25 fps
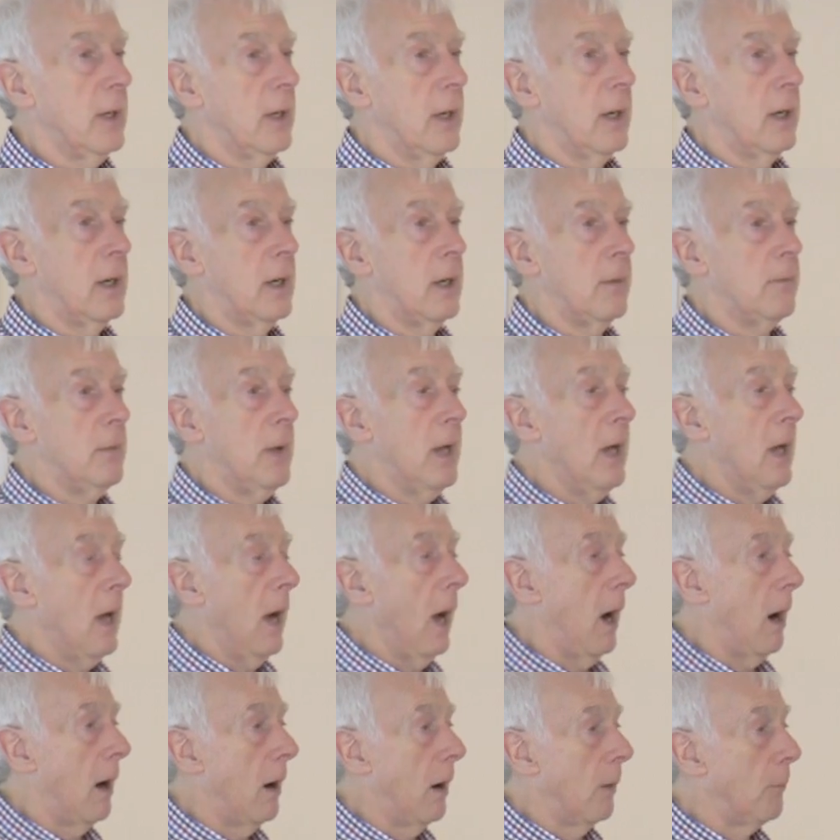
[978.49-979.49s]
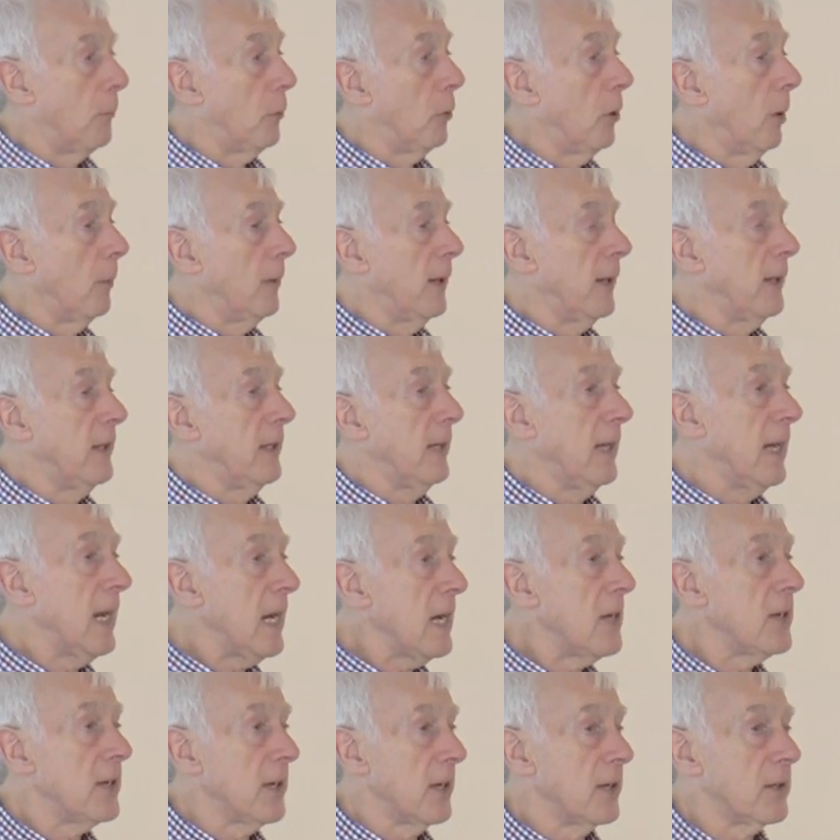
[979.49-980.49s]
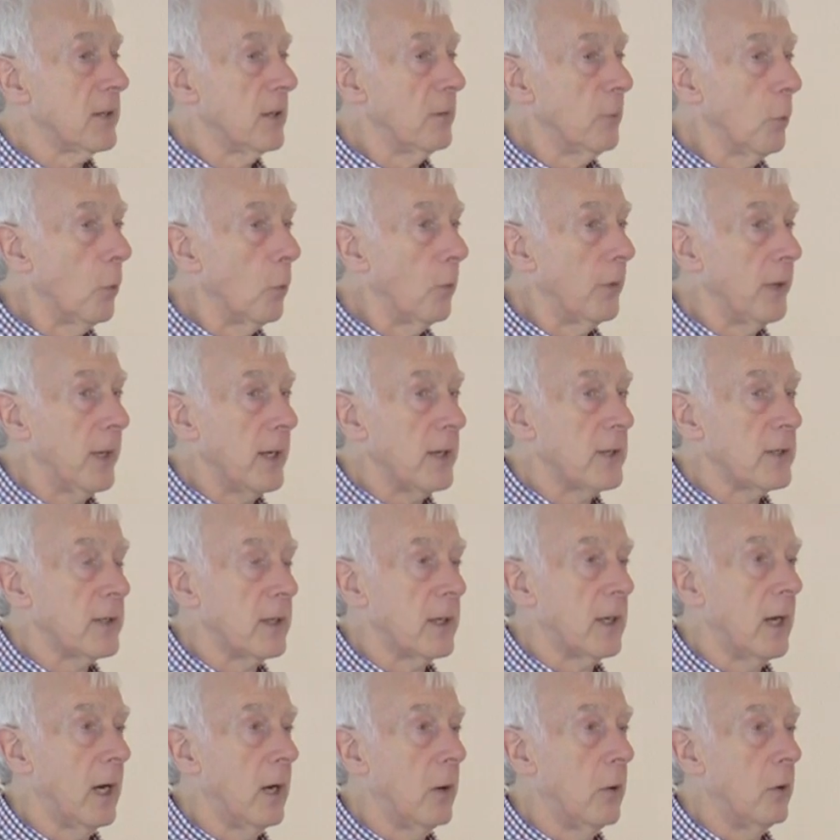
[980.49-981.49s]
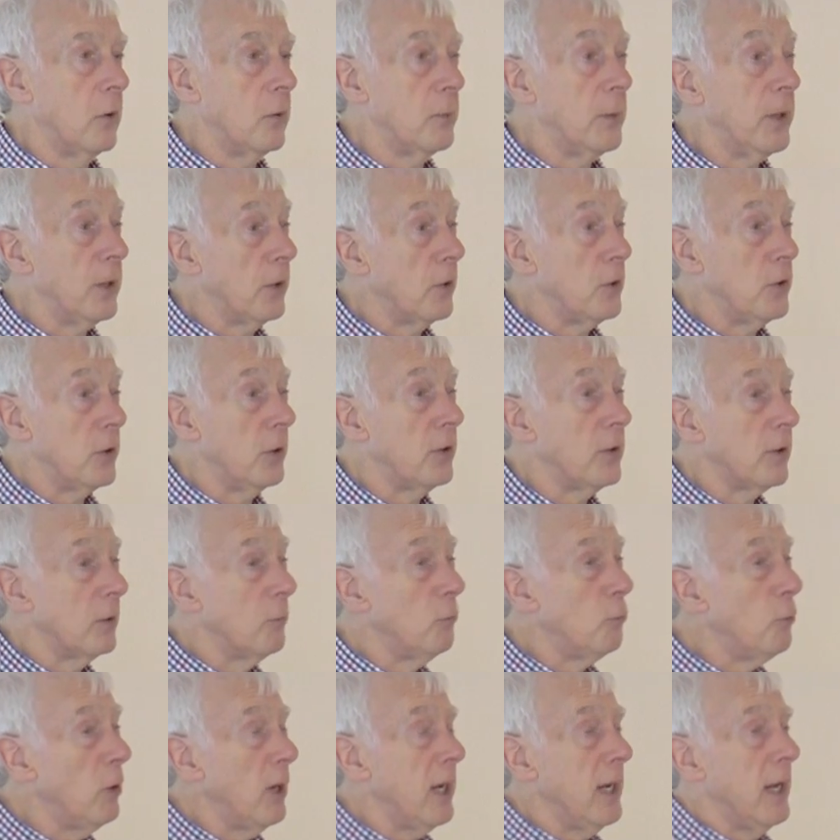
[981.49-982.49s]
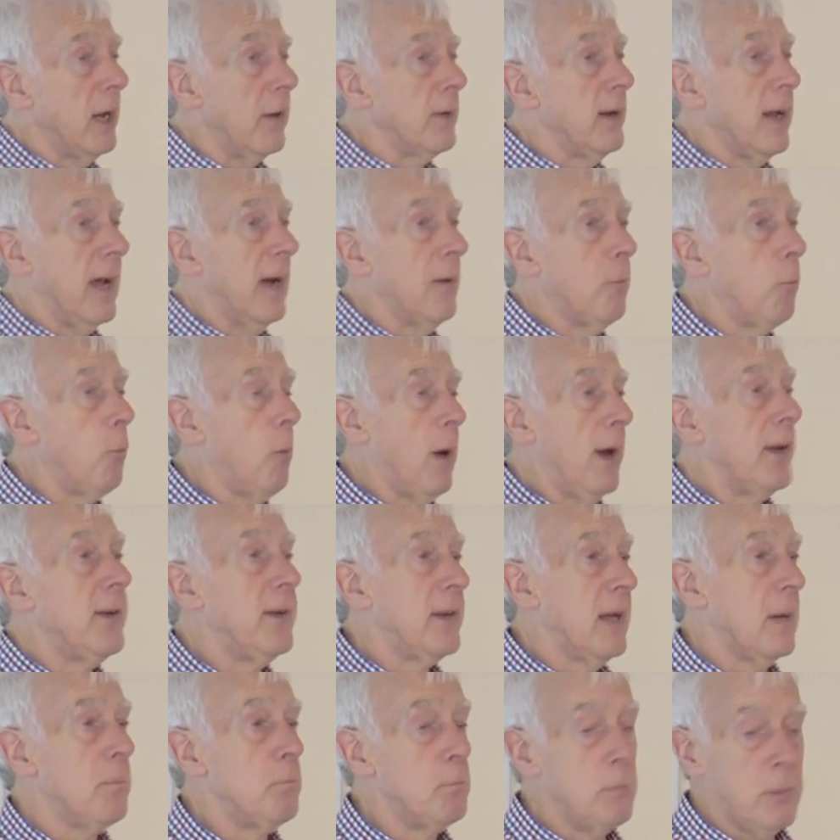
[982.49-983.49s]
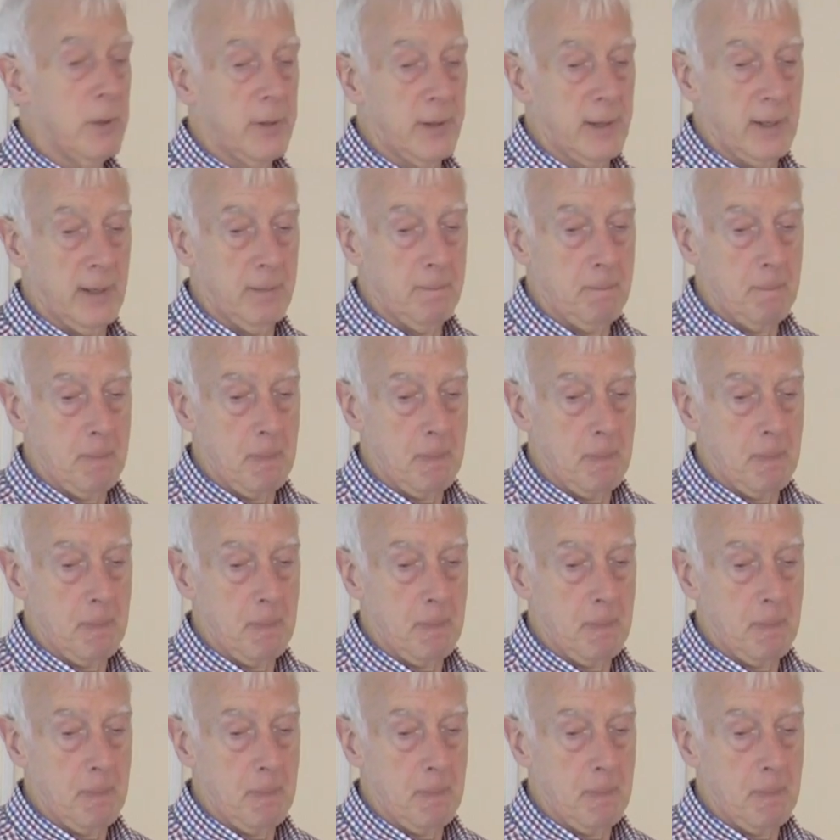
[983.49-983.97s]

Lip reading: are probably the easiest of all things to code because you can really only have one number there.